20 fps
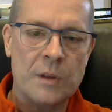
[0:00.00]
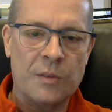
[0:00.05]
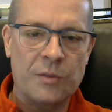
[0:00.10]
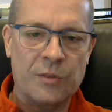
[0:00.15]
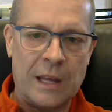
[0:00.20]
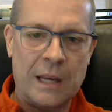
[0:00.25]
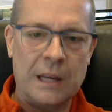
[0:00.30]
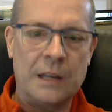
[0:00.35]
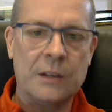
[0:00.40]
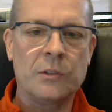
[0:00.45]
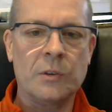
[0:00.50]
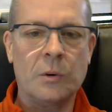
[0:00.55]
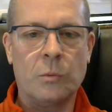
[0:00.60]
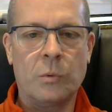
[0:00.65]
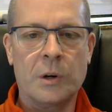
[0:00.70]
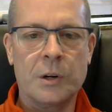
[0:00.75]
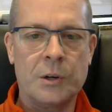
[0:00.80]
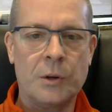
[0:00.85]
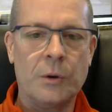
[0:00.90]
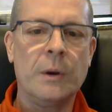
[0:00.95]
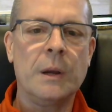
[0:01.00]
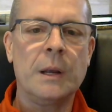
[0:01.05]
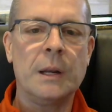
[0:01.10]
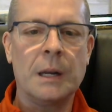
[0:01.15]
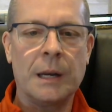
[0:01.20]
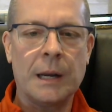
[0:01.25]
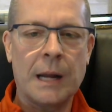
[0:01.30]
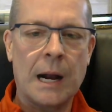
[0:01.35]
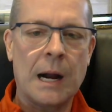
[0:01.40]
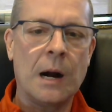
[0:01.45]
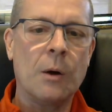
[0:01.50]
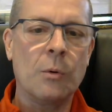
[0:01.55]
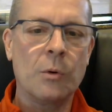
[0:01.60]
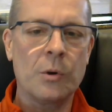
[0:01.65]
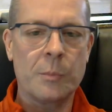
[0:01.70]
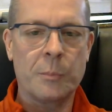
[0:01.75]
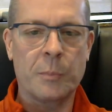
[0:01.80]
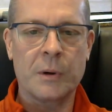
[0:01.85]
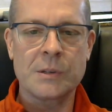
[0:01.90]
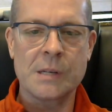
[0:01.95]
the things that we're doing and how
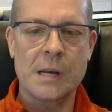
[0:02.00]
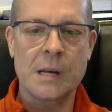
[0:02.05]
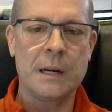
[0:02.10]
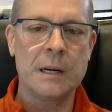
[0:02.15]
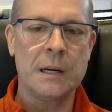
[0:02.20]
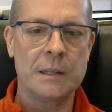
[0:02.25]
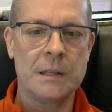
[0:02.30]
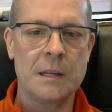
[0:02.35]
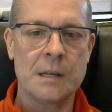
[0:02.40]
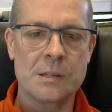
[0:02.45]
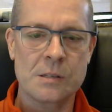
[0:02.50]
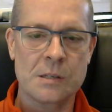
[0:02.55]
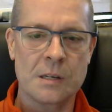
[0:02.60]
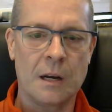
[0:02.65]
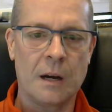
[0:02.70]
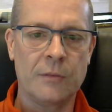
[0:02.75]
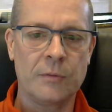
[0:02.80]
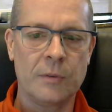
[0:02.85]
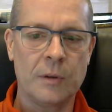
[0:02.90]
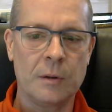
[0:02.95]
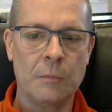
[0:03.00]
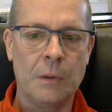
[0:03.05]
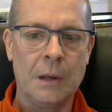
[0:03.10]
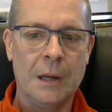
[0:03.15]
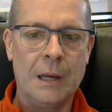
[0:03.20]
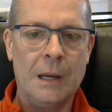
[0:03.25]
we're presenting this stuff, and